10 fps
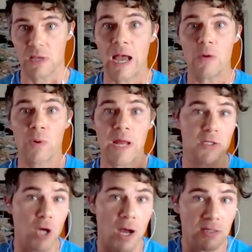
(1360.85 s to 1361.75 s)
I when I
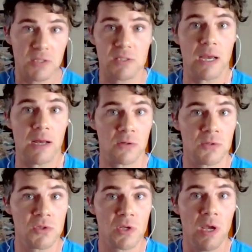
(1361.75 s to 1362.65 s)
talk to
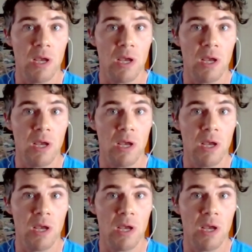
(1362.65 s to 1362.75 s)
sellers,